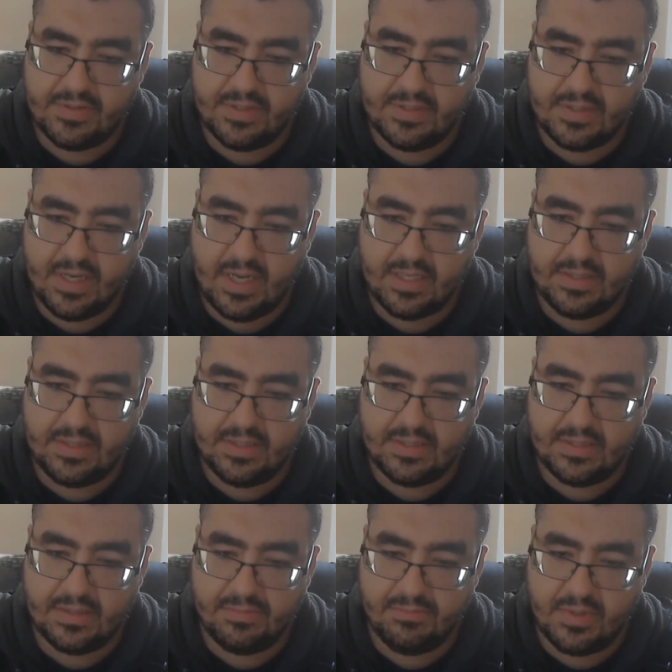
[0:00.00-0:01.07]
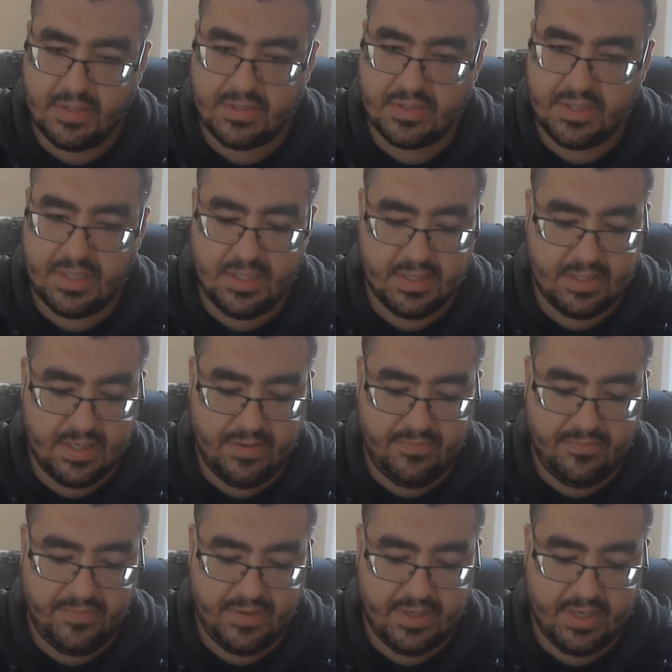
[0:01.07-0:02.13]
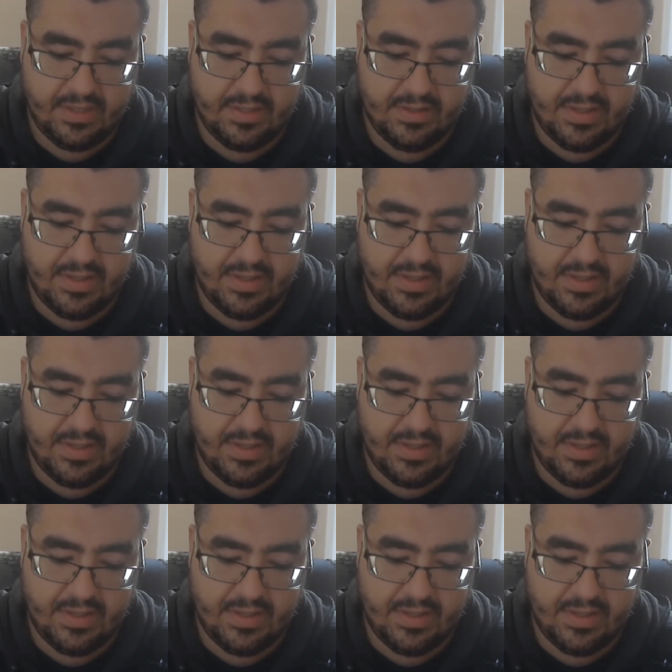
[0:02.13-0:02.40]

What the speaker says: It's got this musk in it and vanilla